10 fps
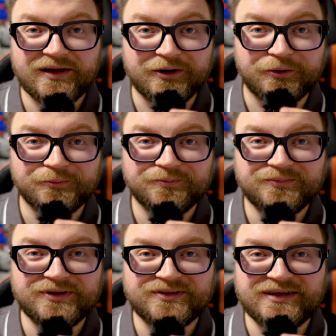Hello,
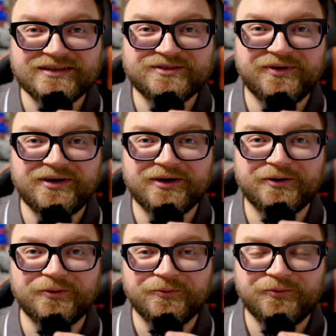in today's
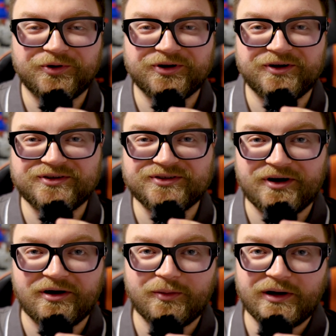video we're going to
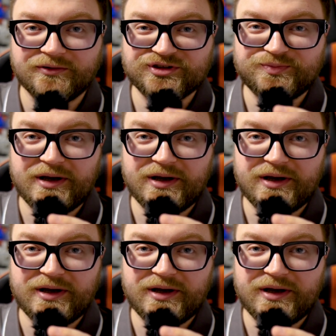talk about this